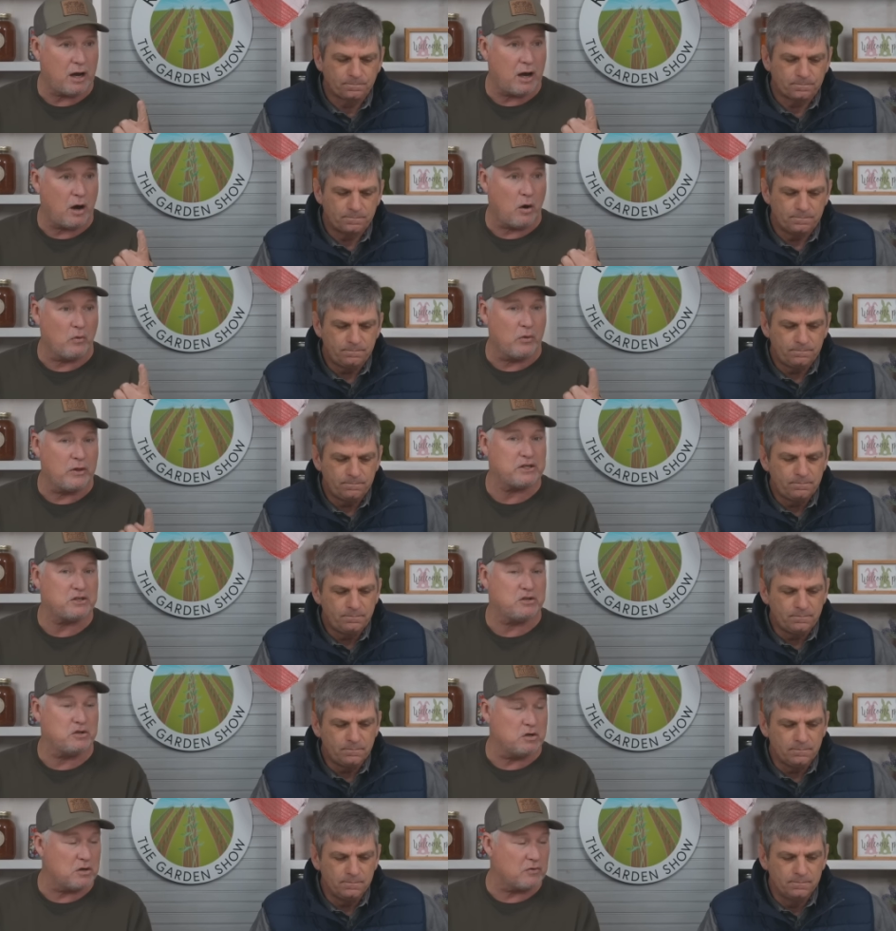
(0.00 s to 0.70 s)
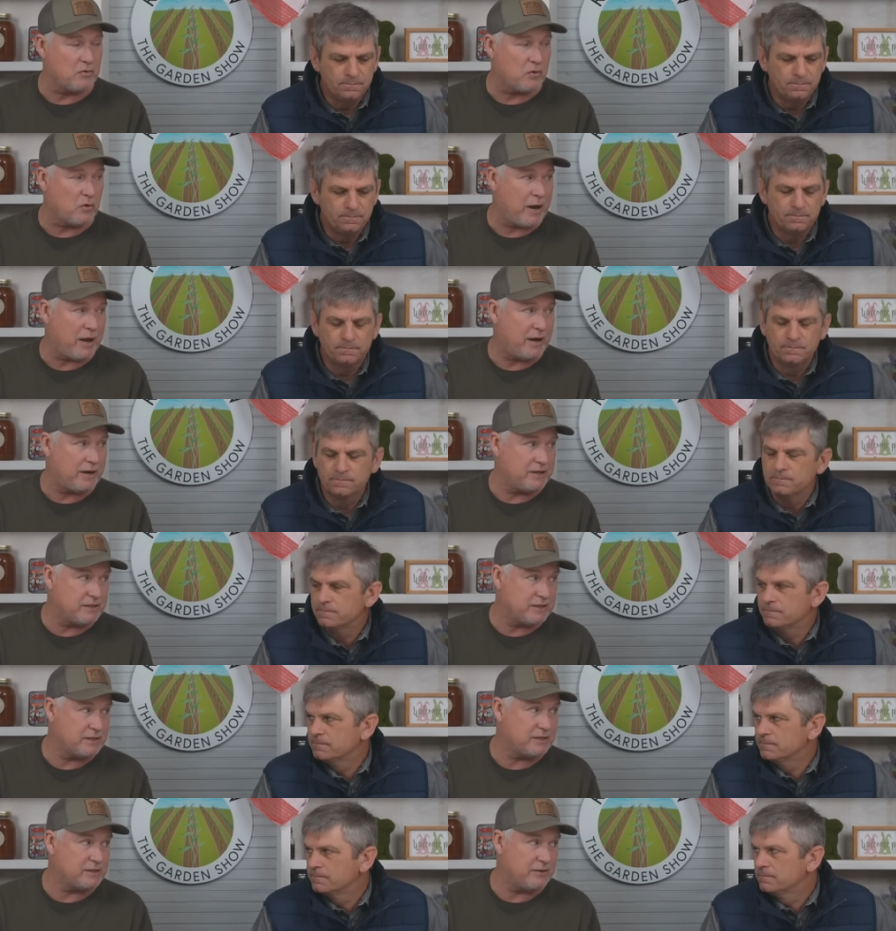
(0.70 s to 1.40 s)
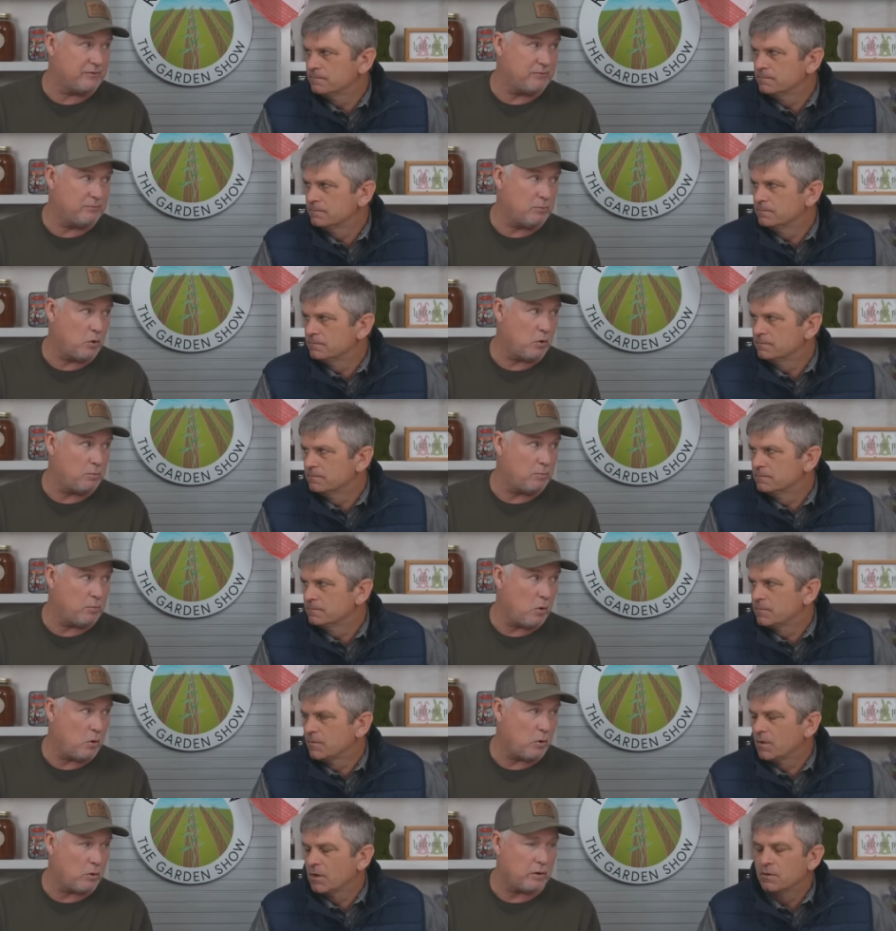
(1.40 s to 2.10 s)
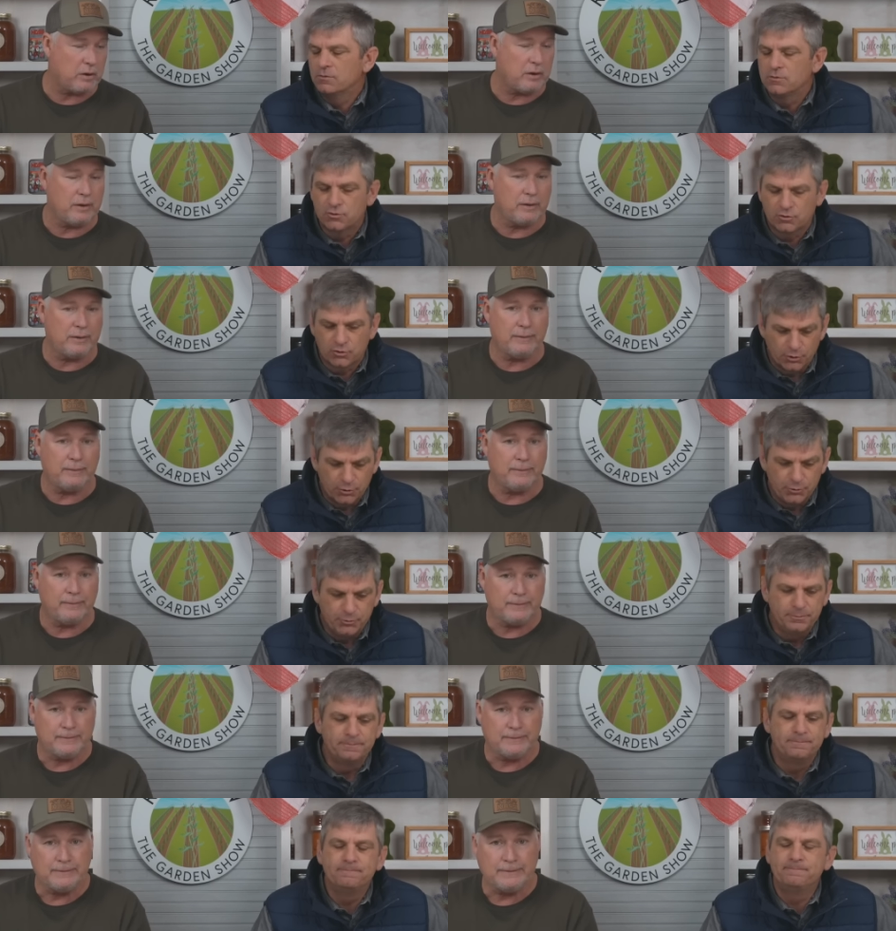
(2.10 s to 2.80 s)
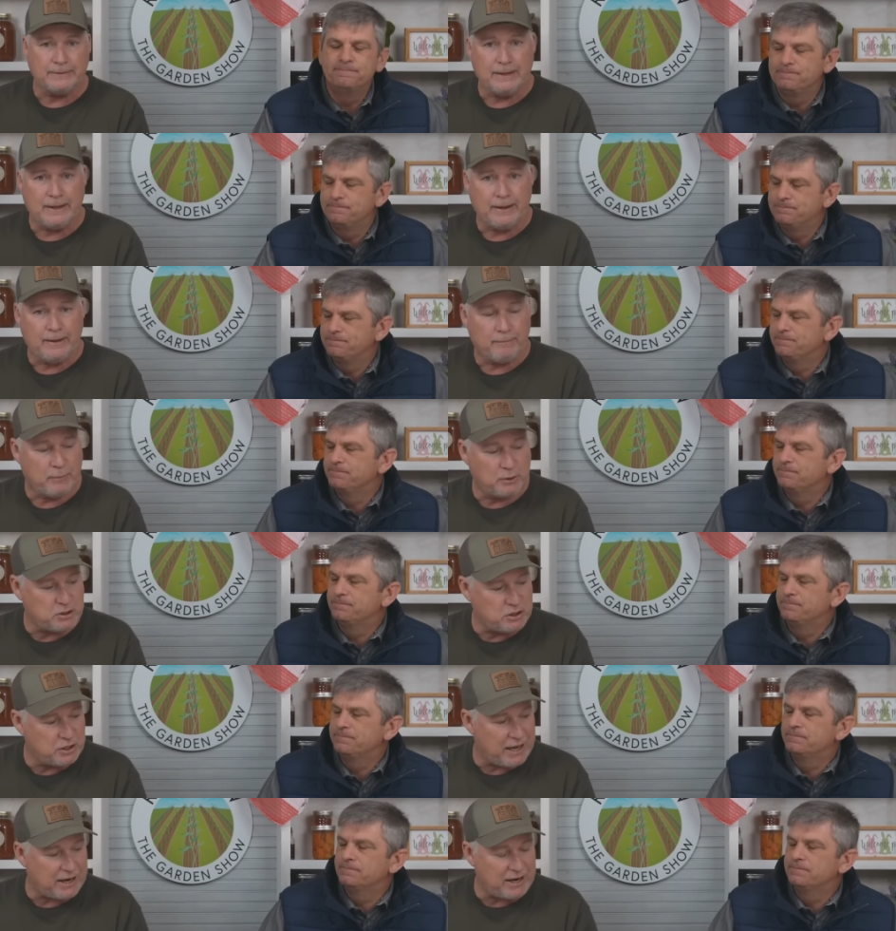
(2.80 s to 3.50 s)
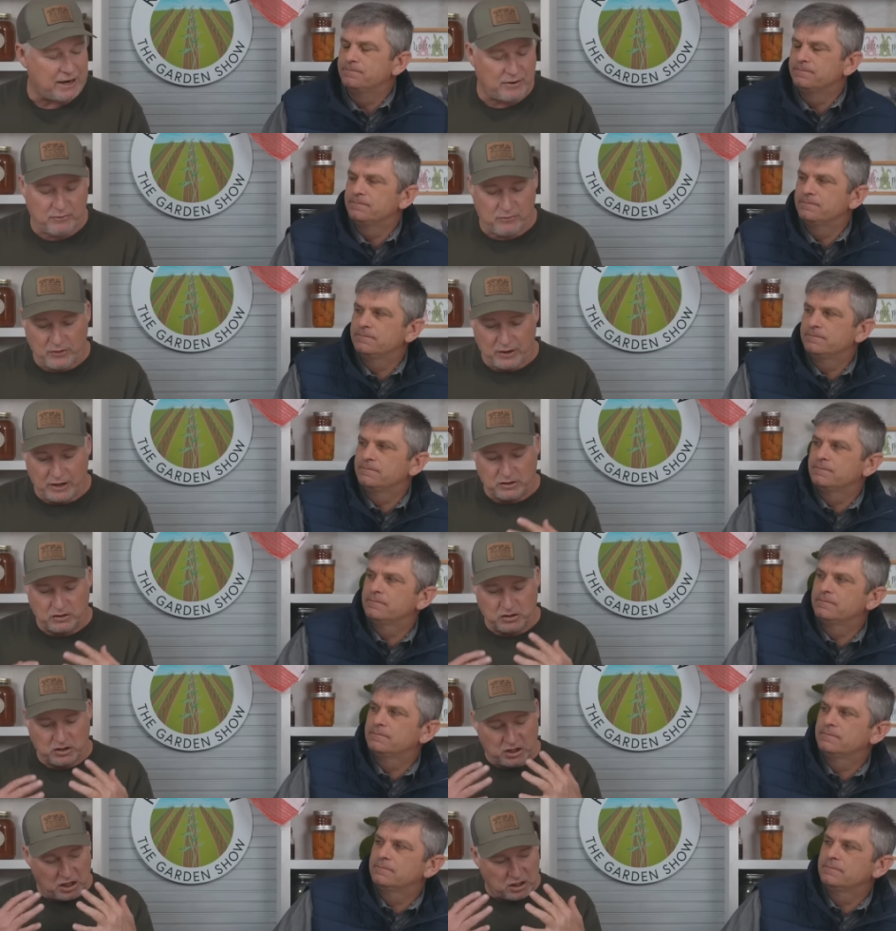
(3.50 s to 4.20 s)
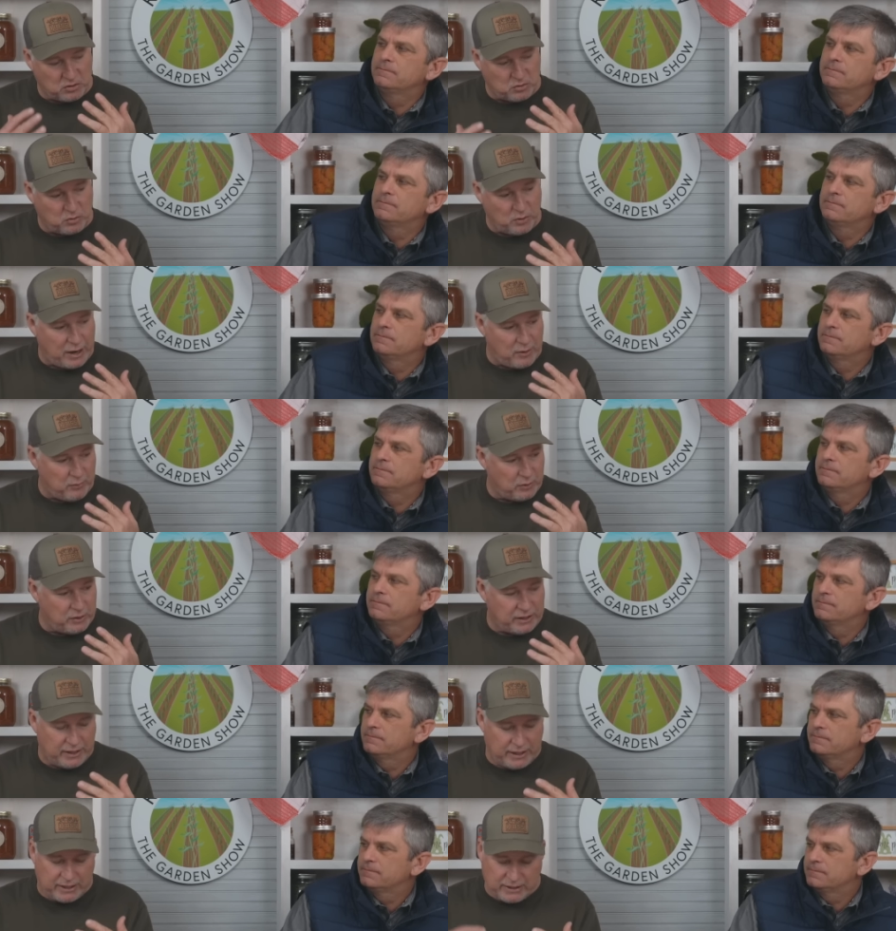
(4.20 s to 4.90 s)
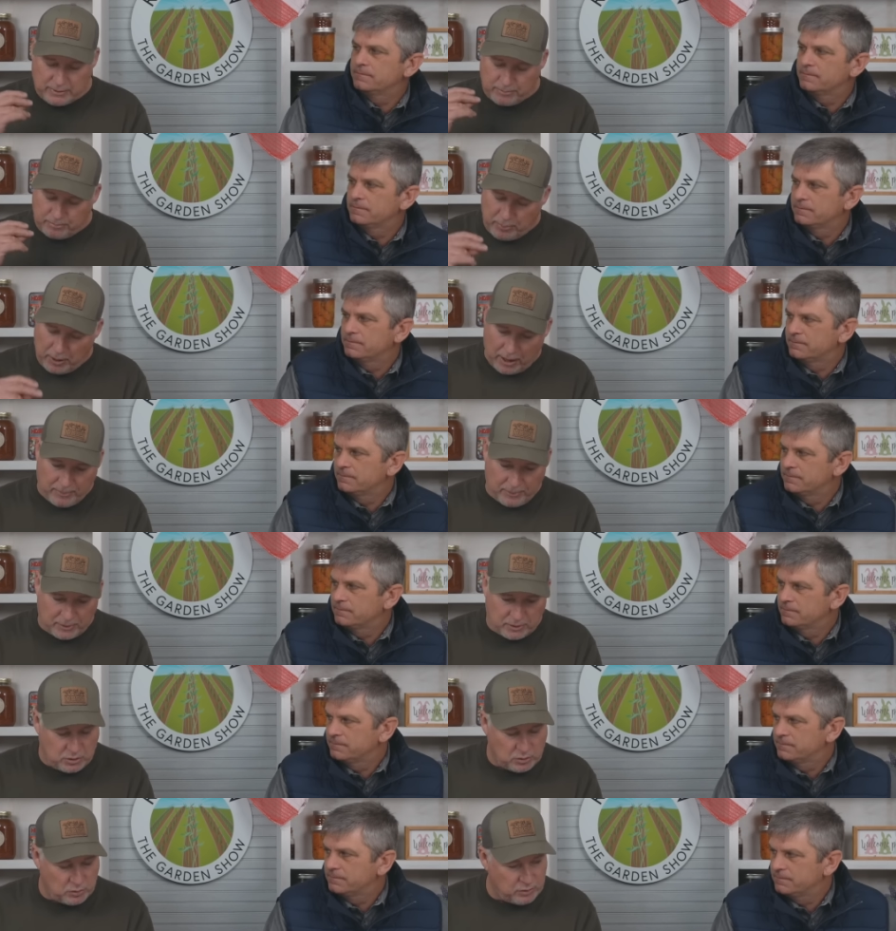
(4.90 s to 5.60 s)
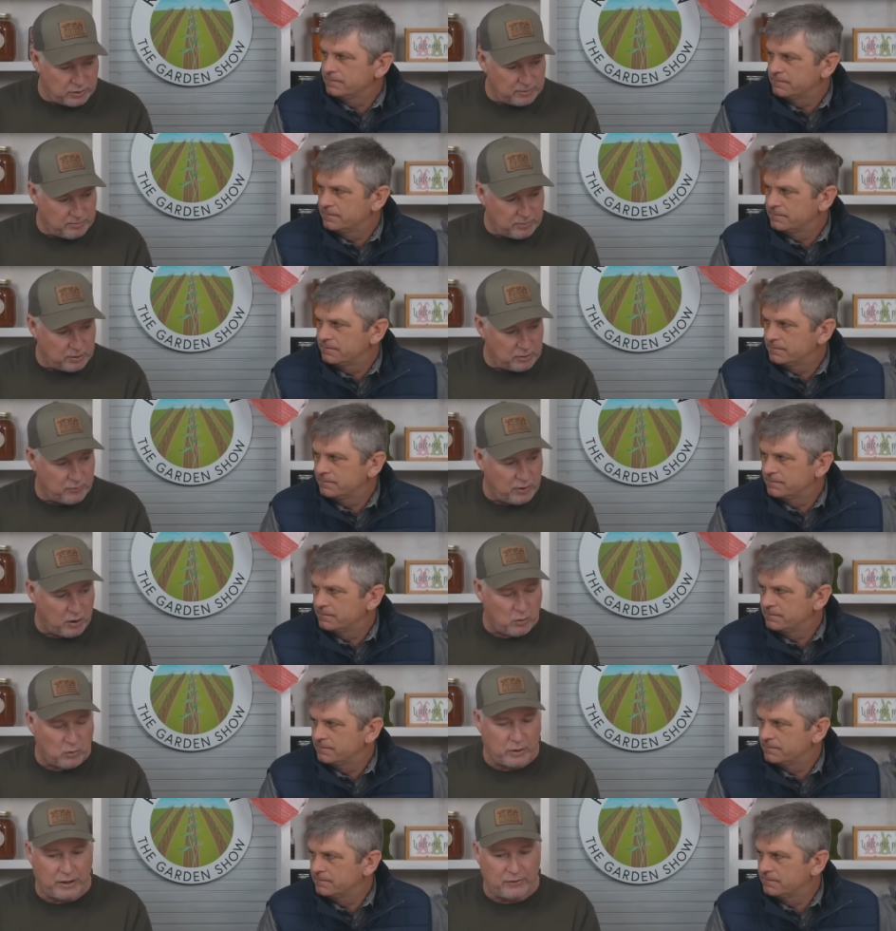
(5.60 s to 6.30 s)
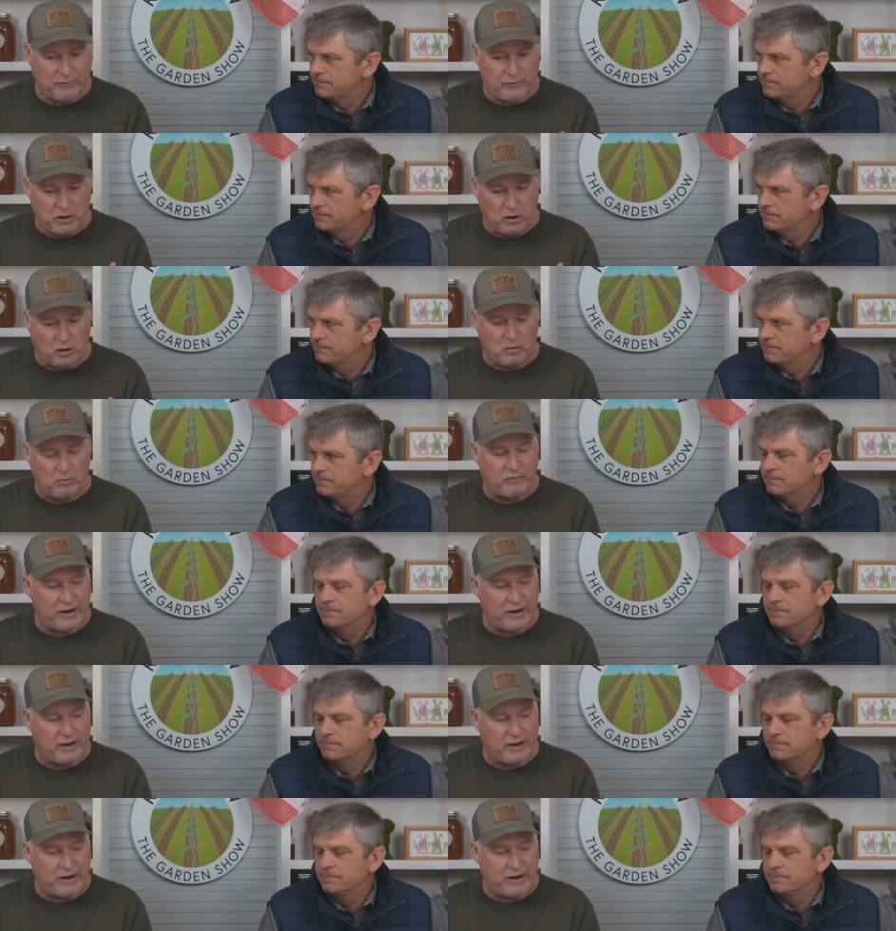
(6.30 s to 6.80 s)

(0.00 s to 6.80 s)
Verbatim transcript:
Speaker 1: On these newer varieties, it's even more important. True. But you got to have everything just right when it needs it, pop it to it and move on. If you go on